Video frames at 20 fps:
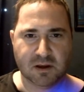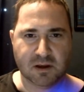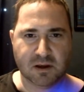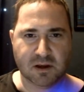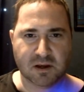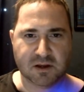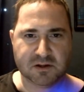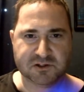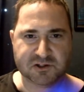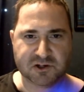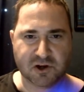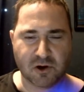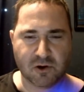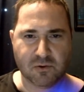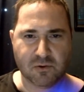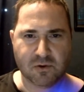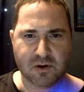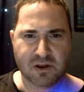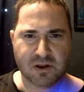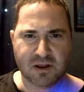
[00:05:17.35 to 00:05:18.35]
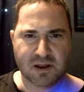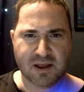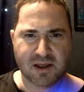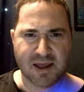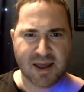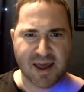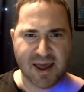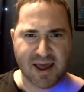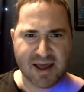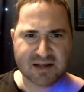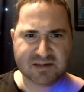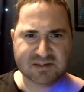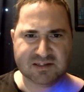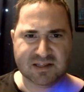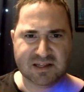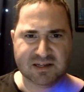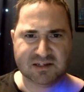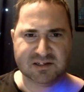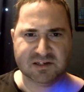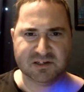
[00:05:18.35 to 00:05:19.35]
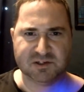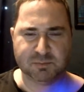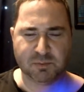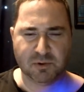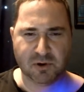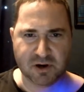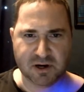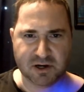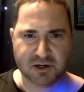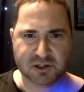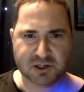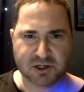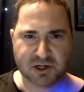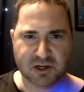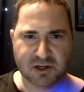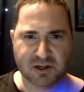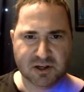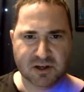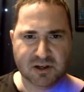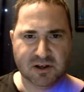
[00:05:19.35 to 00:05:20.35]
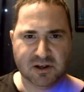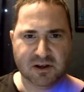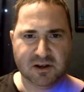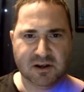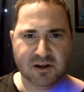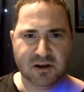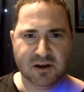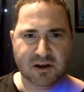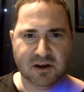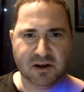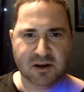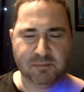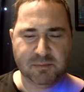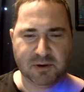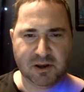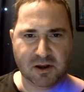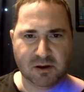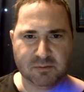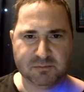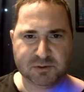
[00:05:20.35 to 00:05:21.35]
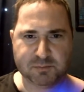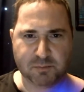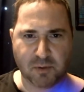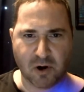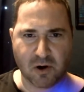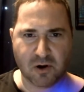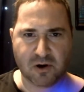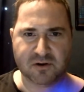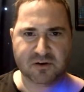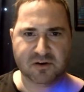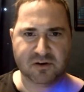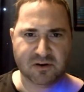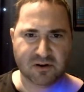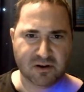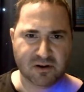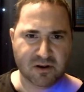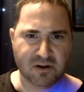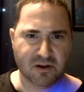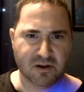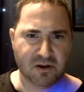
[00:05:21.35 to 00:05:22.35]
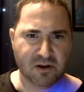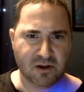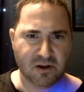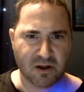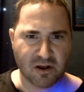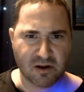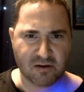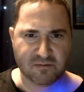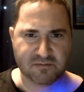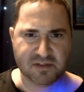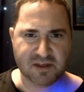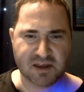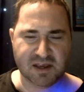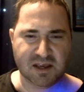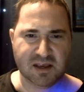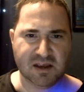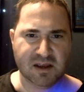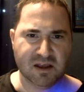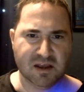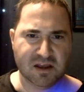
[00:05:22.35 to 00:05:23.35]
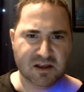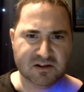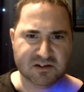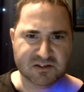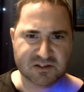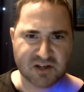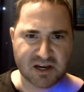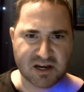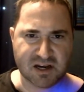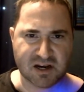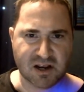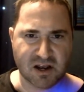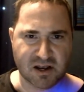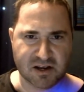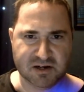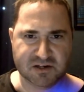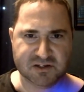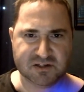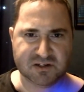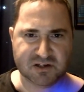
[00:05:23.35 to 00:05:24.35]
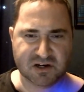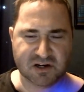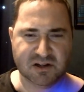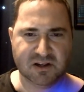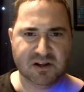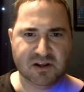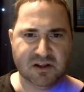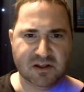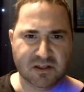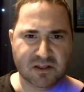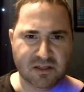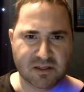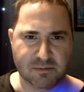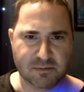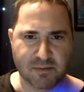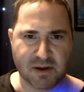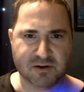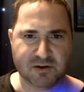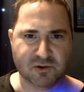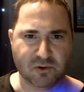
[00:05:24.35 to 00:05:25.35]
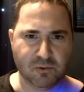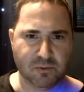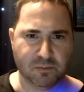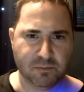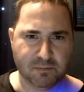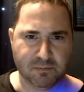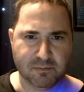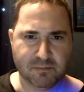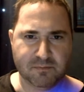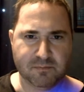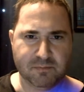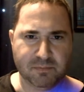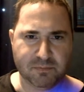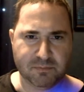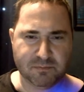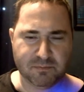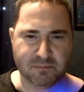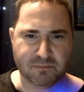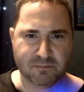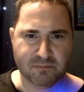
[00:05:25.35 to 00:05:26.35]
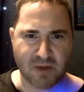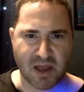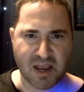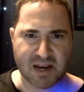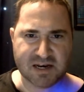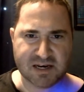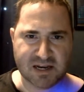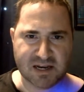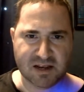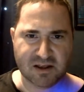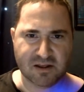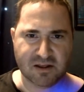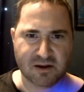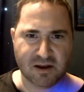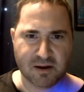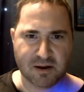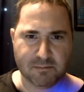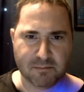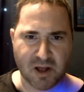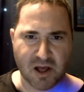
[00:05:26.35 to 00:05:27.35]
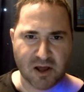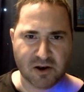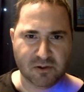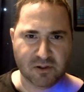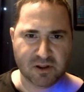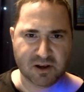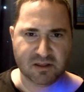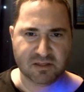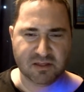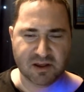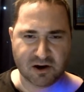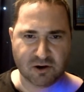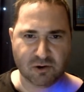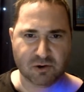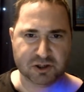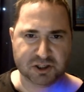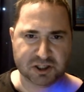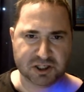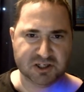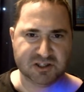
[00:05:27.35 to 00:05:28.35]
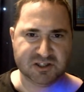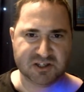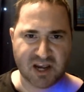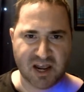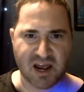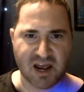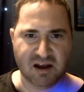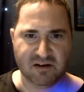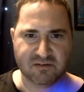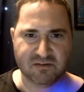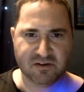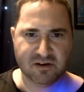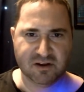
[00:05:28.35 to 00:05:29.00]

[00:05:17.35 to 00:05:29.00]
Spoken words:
And so, as this is preached, it becomes part of the zeitgeist, the mental idea and modeling that Christians have